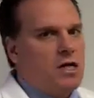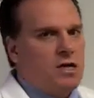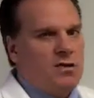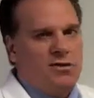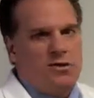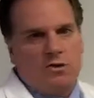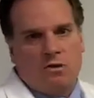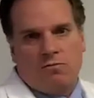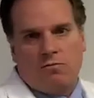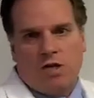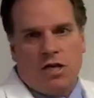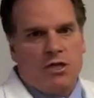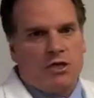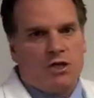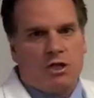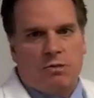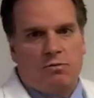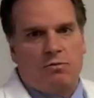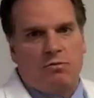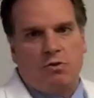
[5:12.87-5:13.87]
There's a
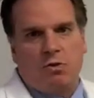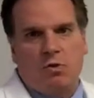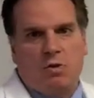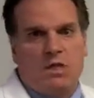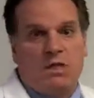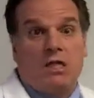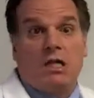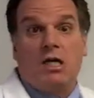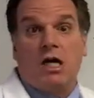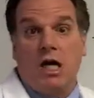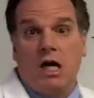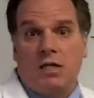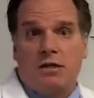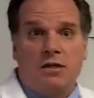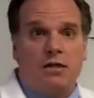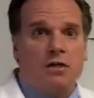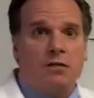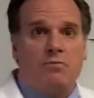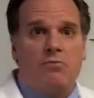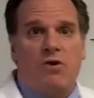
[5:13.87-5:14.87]
relationship between the gut
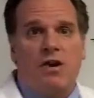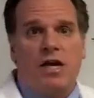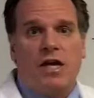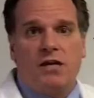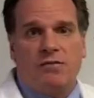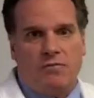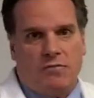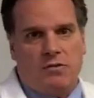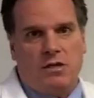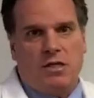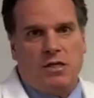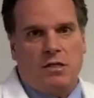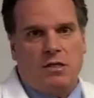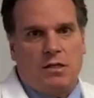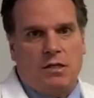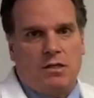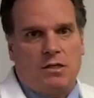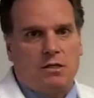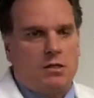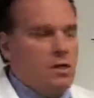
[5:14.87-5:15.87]
and the brain, for
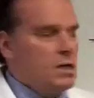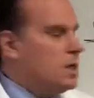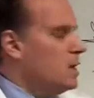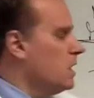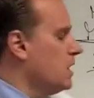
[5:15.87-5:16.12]
instance.